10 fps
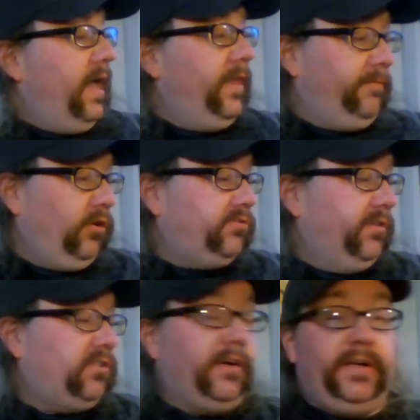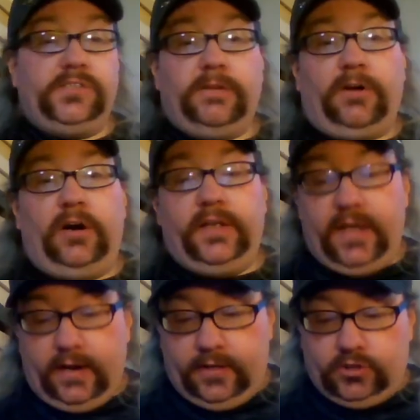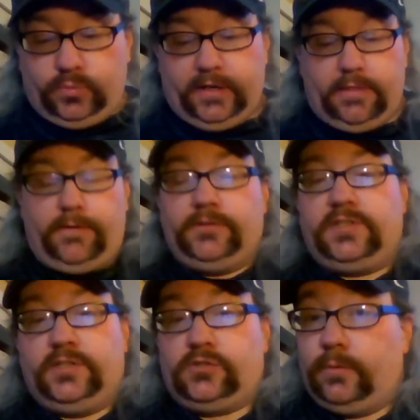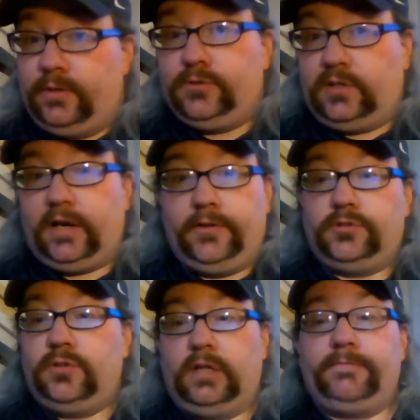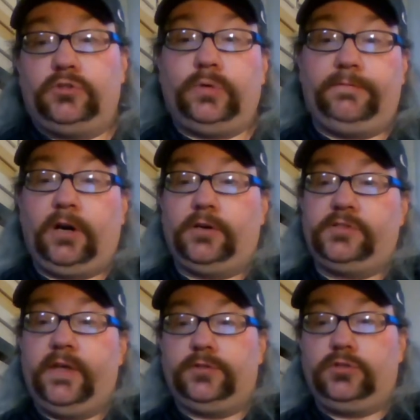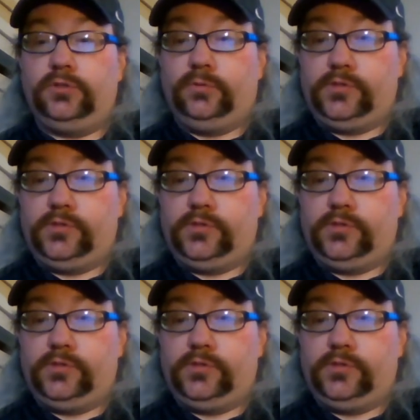And then, of course, really started hitting stuff hard again in 2013. So I've been using a lot of the 11 and 12 cards then, too.